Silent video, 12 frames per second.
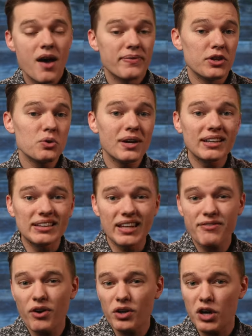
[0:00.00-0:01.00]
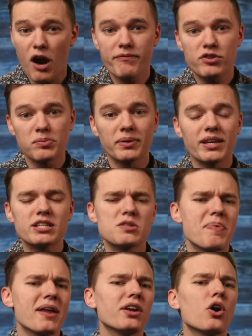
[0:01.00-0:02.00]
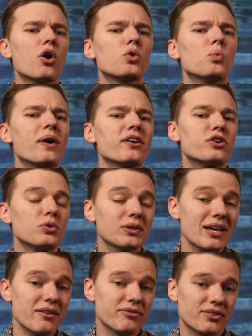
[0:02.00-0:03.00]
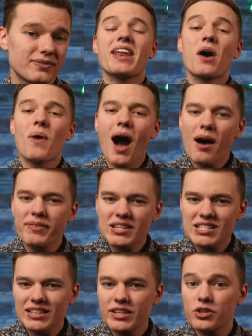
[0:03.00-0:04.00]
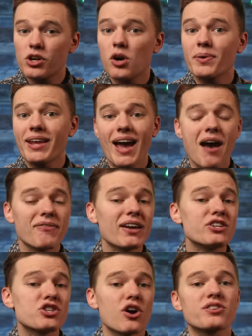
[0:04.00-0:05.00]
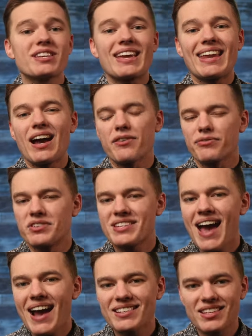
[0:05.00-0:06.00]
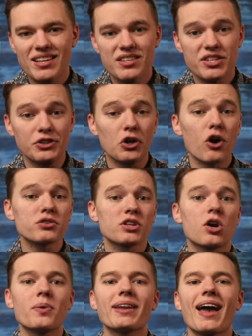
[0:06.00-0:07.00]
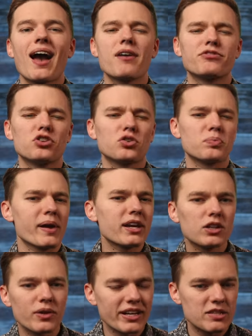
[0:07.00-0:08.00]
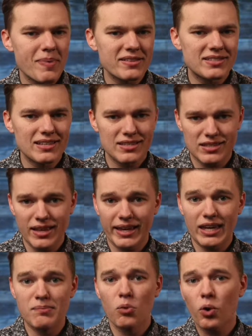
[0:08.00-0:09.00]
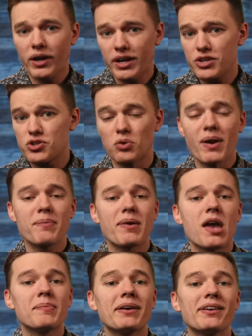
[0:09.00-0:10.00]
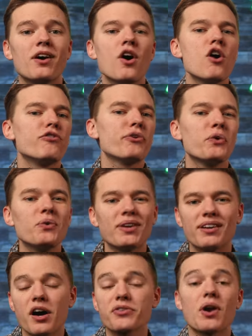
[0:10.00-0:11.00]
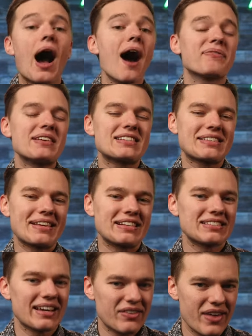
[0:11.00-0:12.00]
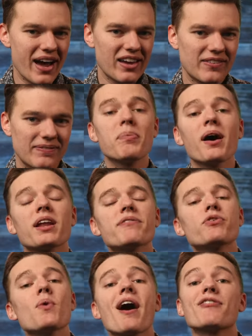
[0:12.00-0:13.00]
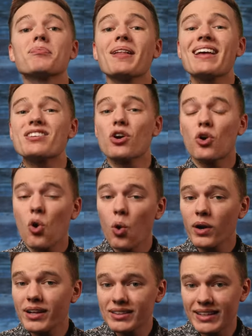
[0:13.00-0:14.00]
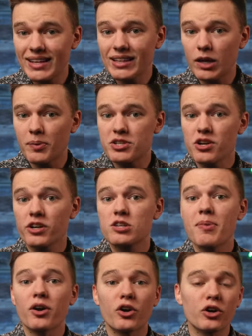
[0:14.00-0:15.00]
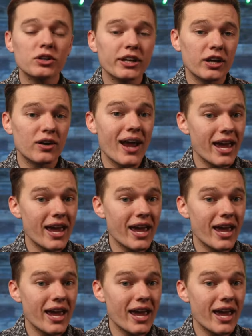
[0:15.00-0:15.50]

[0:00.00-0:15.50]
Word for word: that you can live on comfortably depending on where you live. Now, obviously, you're going to have a chunk taken out for taxes, and you're also going to have your regular expenses like a mortgage or rent payment, food, and other obvious things like that. But if you have planned accordingly, like we talked about earlier,